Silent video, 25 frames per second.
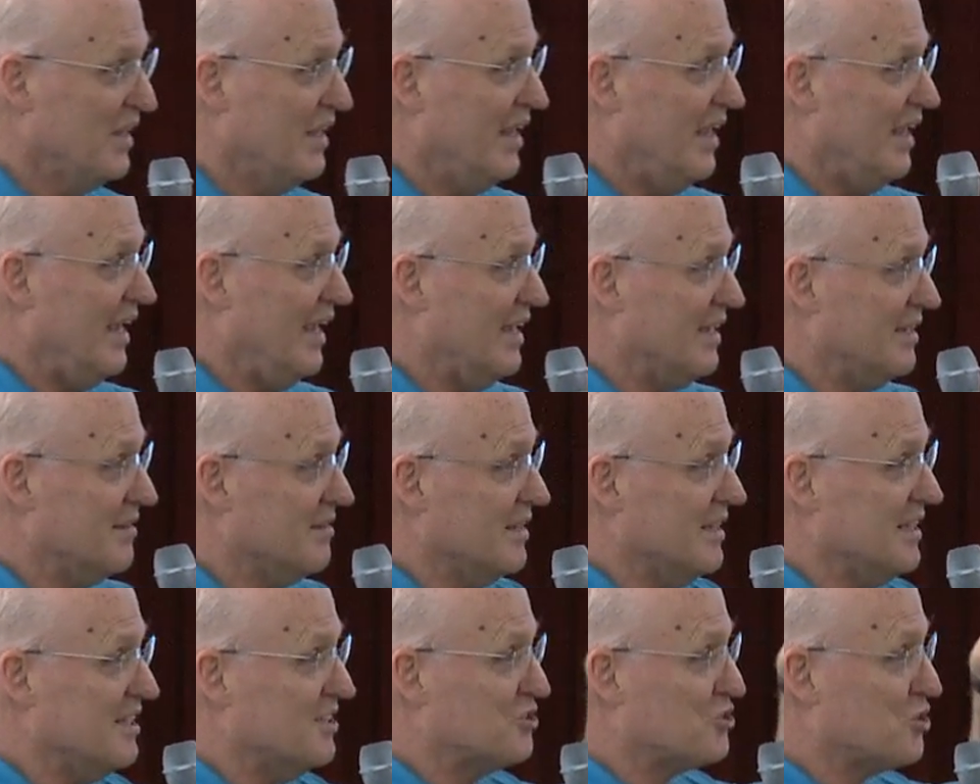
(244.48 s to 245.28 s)

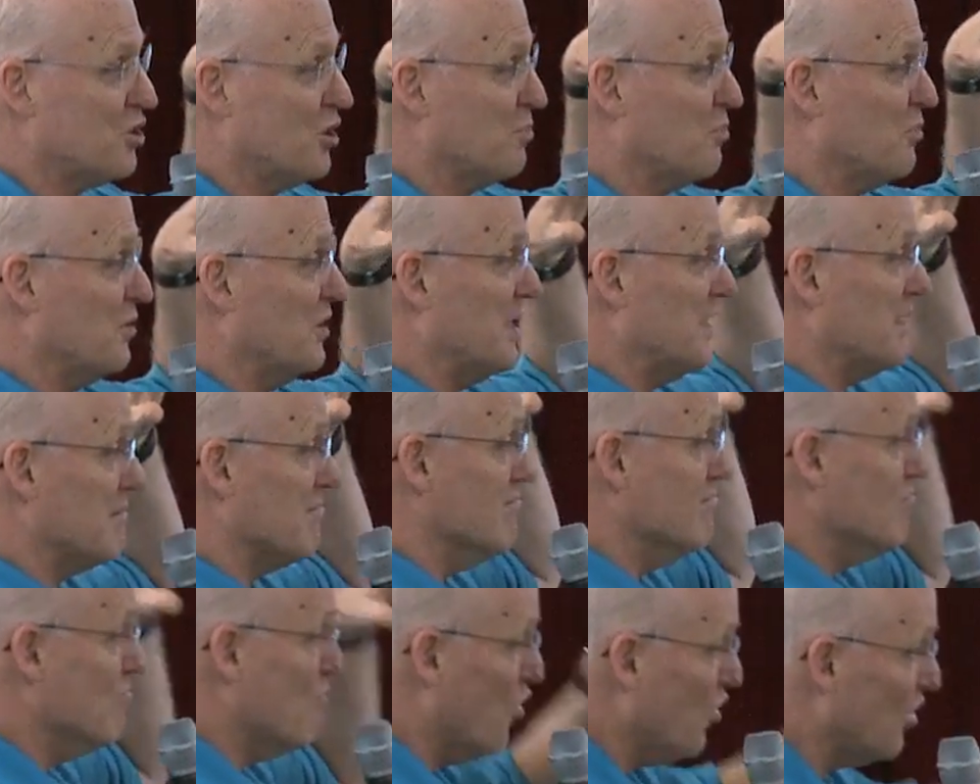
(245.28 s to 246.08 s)
and interpret
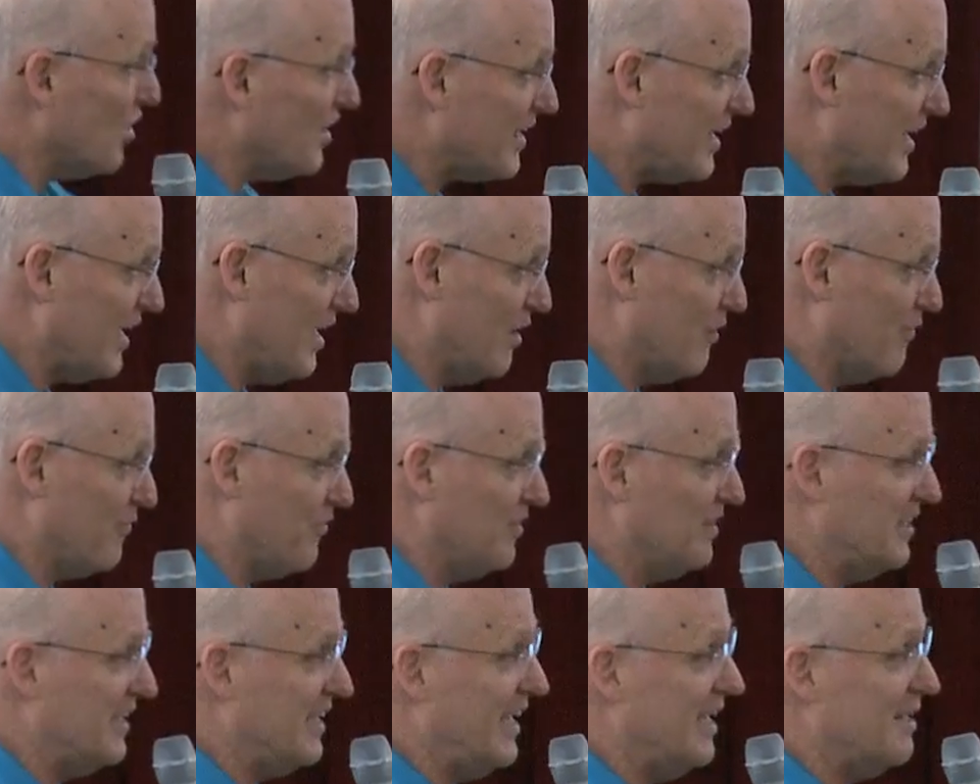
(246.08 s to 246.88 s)
it more
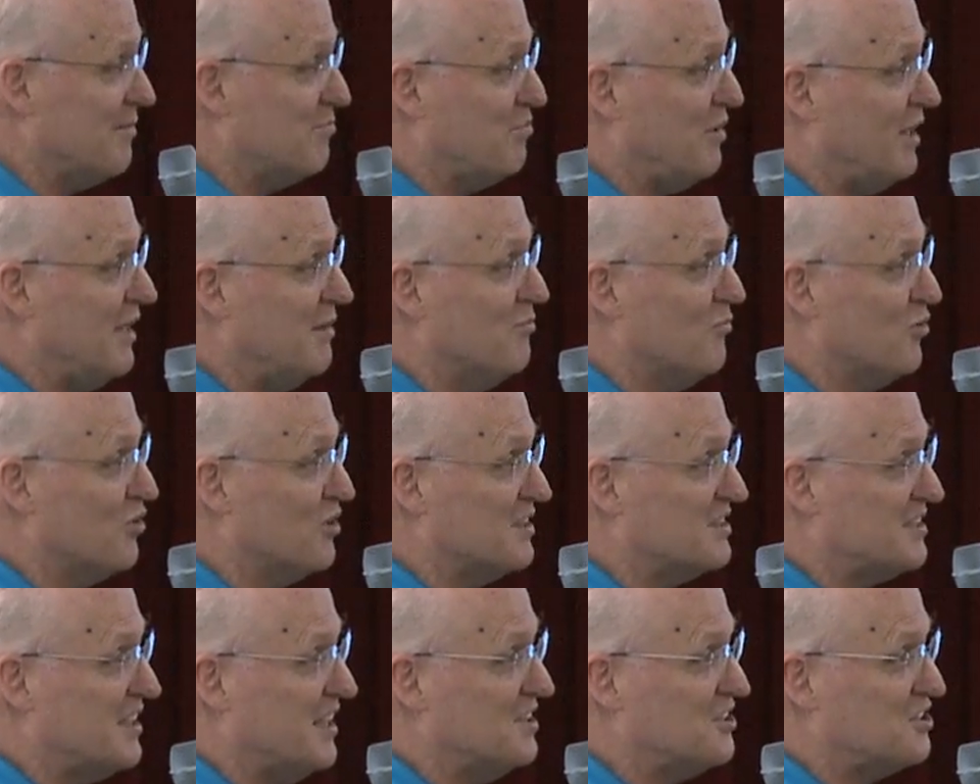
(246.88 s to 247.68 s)
carefully and pay
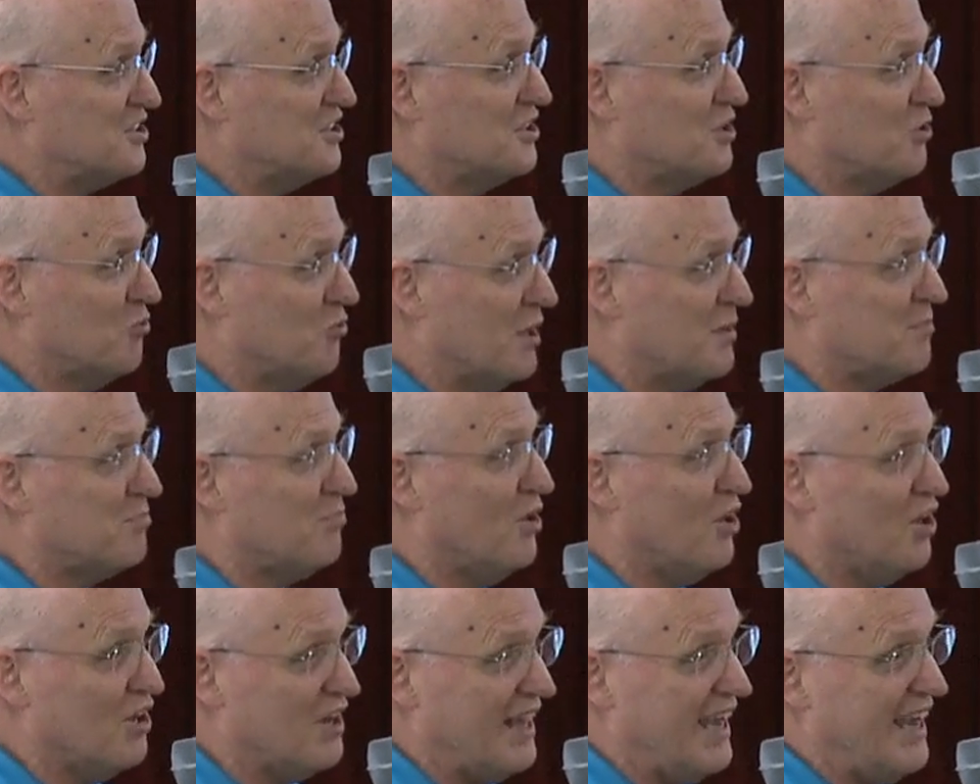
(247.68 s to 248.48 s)
more attention to what
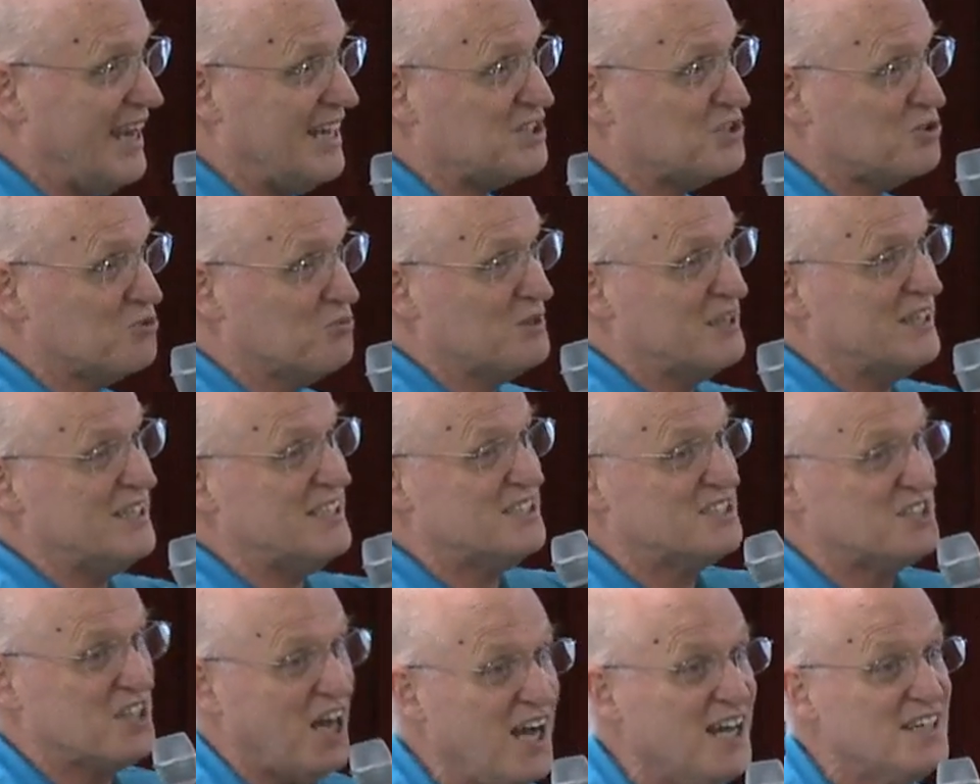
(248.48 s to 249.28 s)
Paul
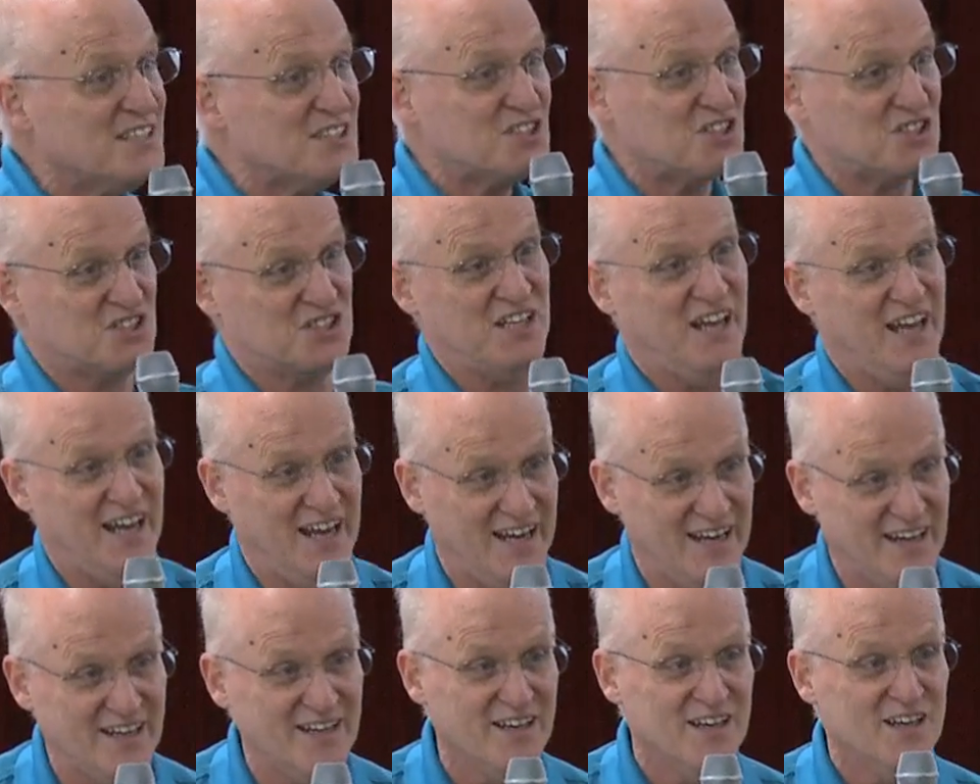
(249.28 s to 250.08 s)
actually does
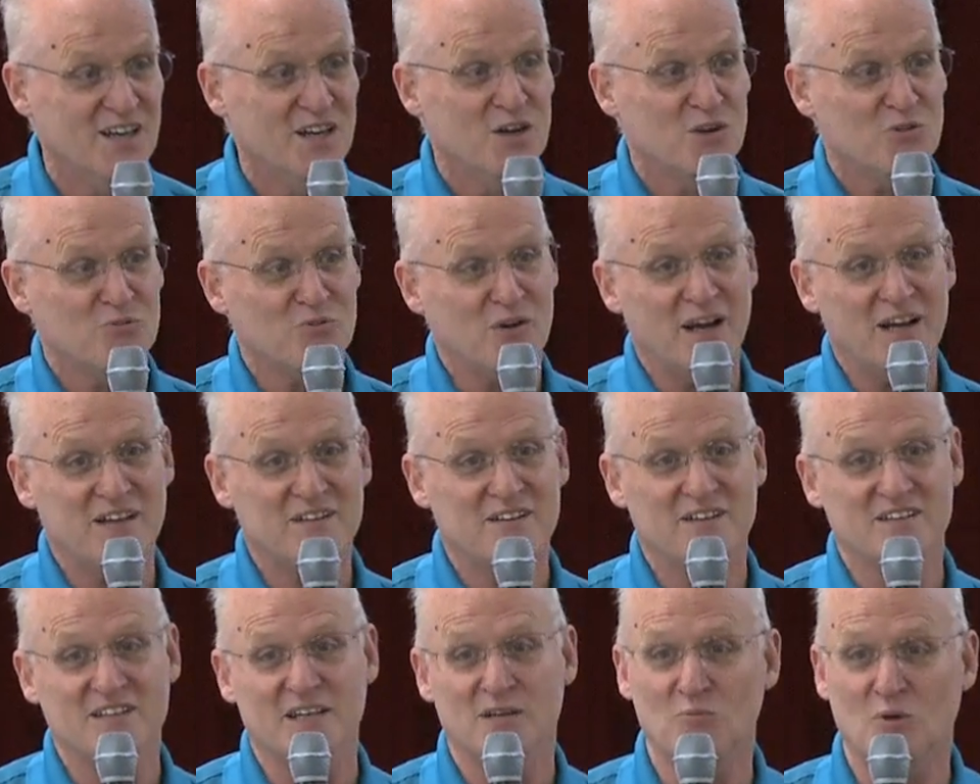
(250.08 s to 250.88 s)
say
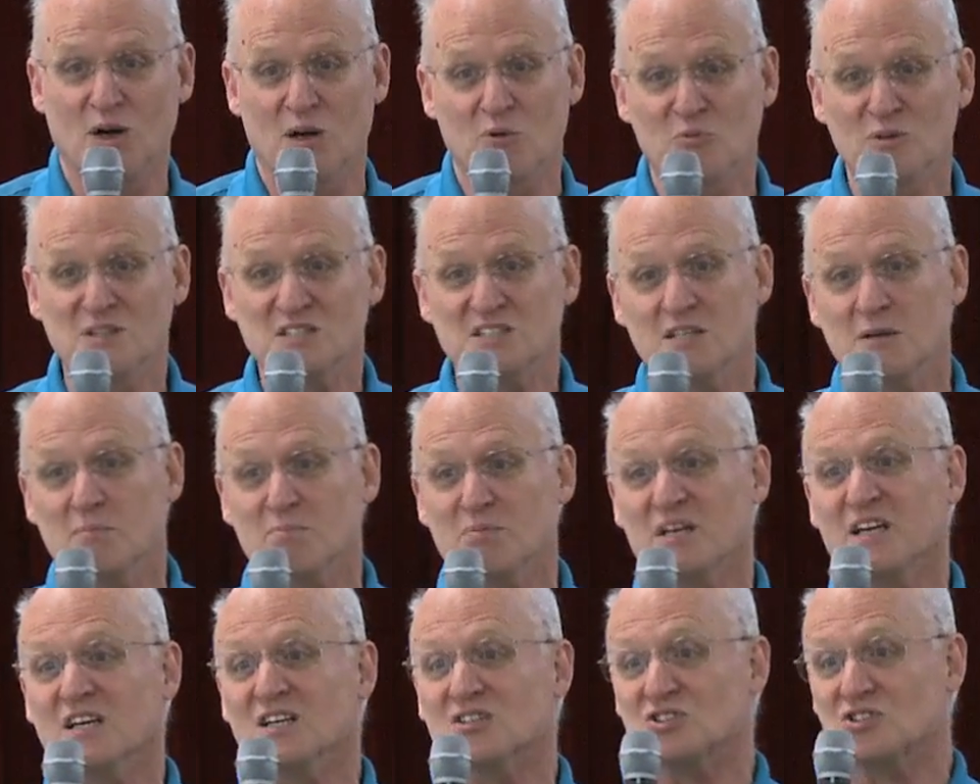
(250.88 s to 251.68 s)
rather than what we
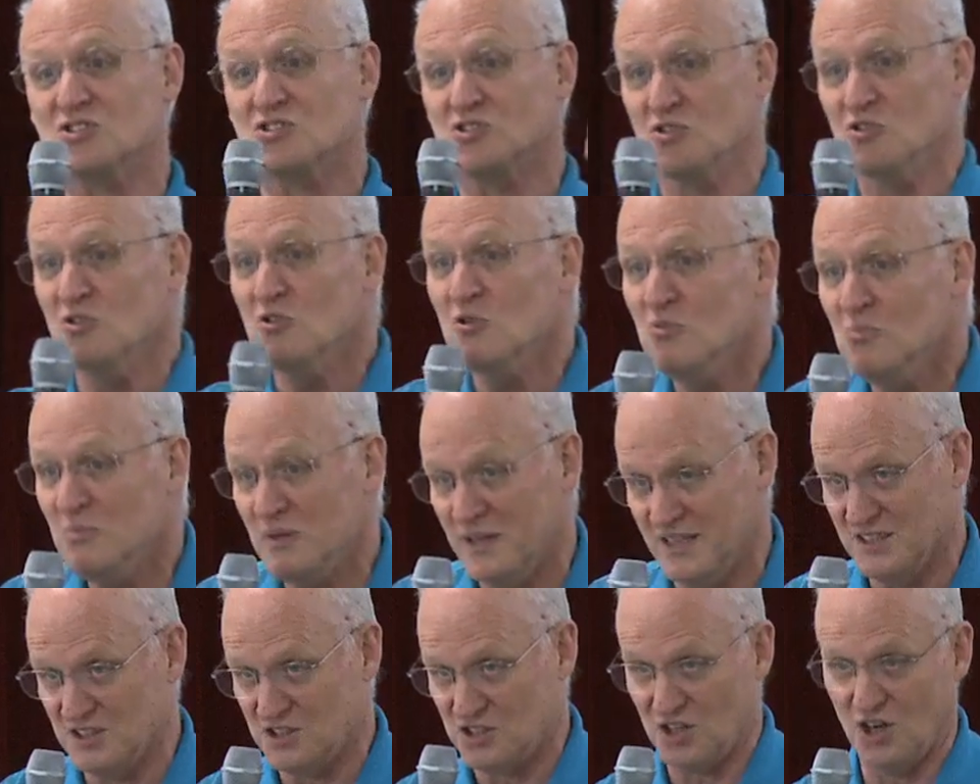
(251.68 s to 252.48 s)
simply
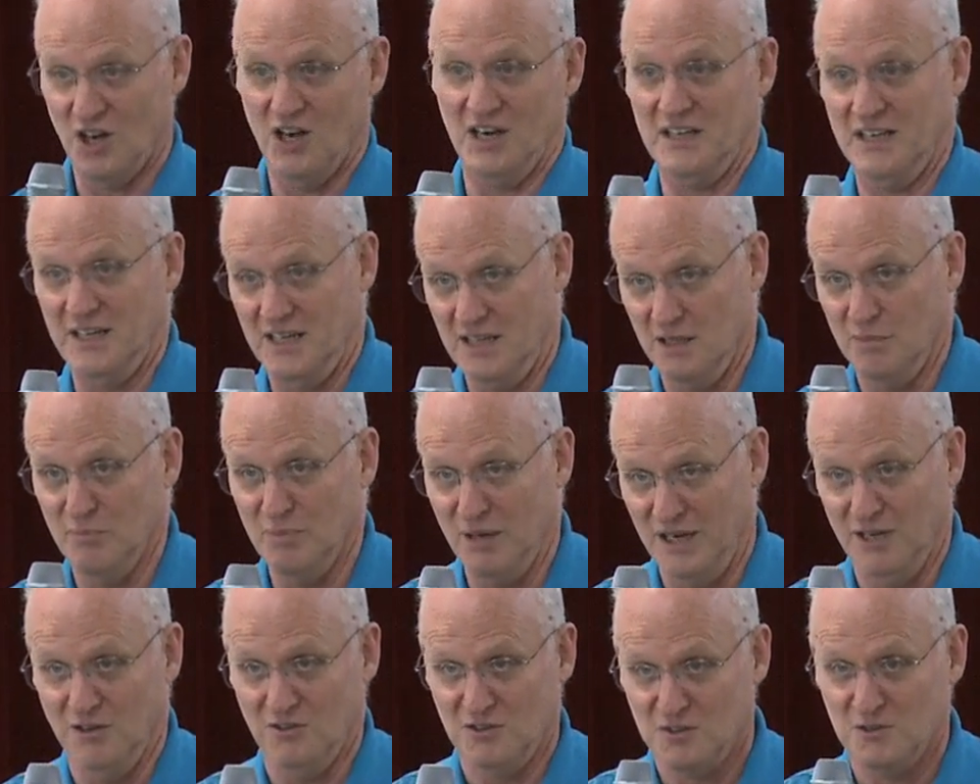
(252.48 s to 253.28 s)
assume he's talking
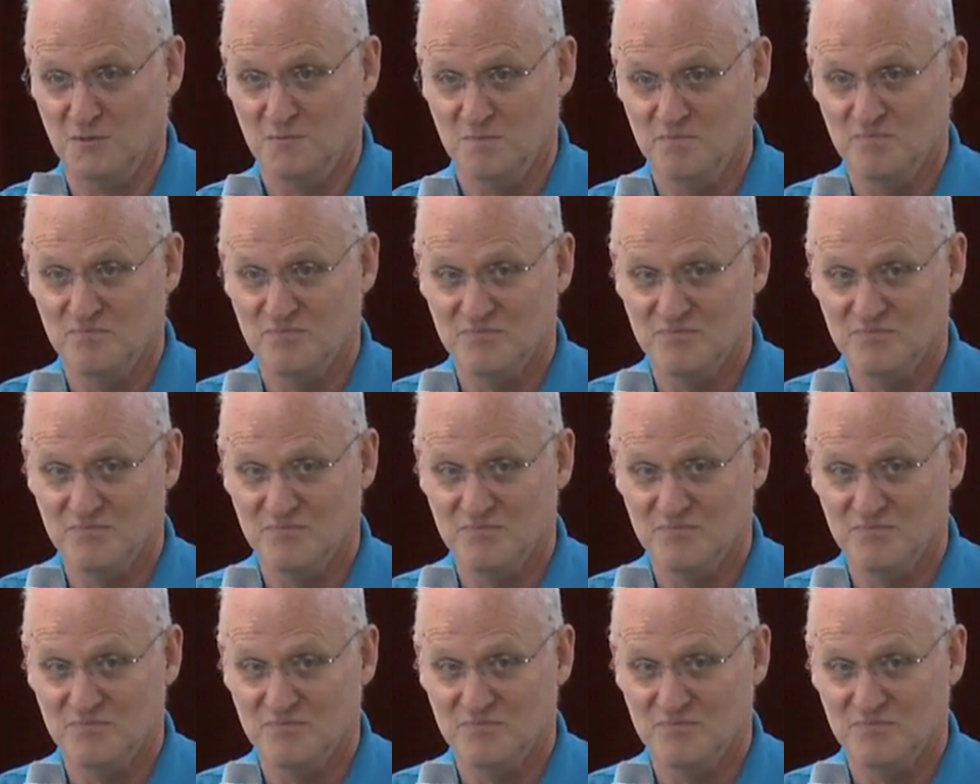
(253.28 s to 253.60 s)
about.